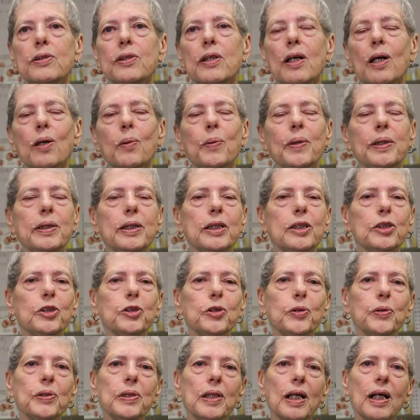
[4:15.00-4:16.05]
knowing that
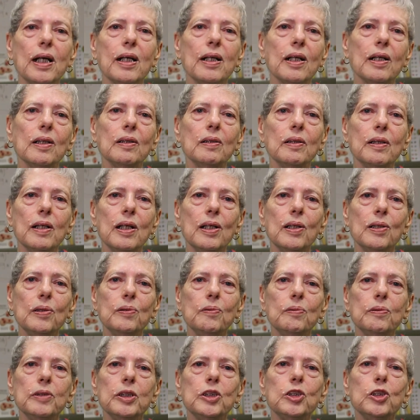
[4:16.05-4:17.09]
you're not
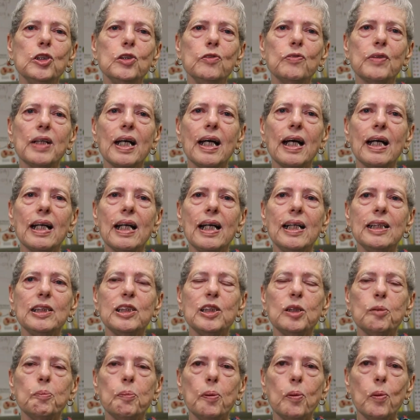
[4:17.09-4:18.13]
alone, that you've got a
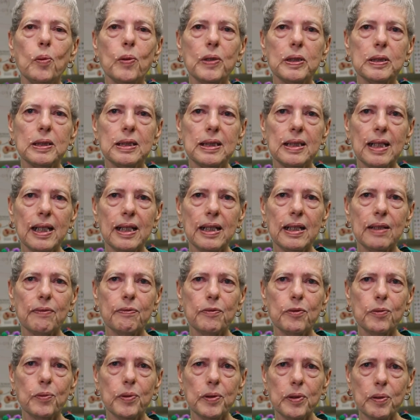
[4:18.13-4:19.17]
support staff
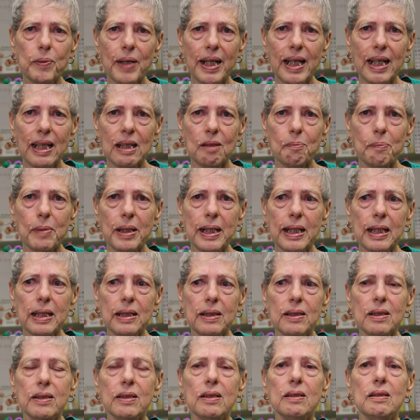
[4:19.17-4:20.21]
through
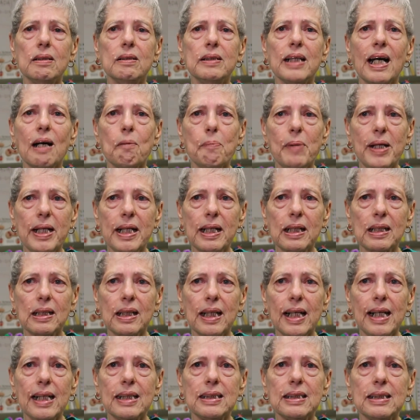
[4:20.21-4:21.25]
AnMed diabetic
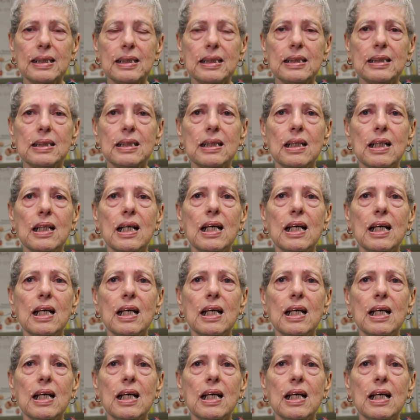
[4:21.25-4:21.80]
classes,